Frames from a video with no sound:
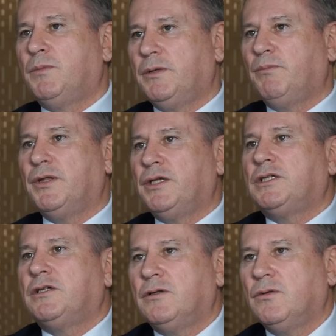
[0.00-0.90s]
but
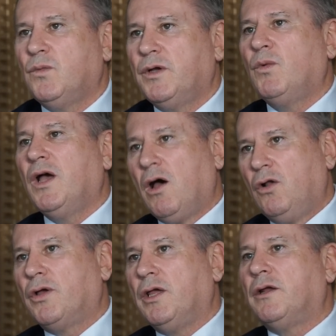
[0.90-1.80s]
this is we are
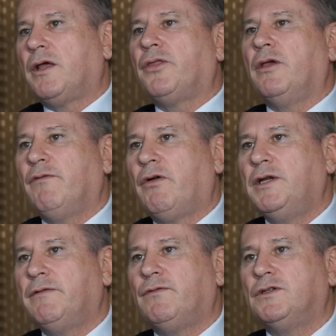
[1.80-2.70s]
looking at, I think,
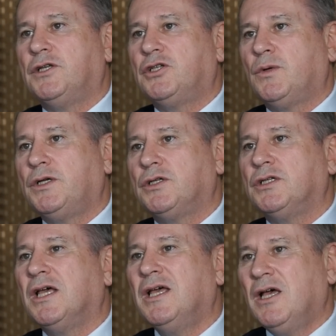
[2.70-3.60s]
very different situations.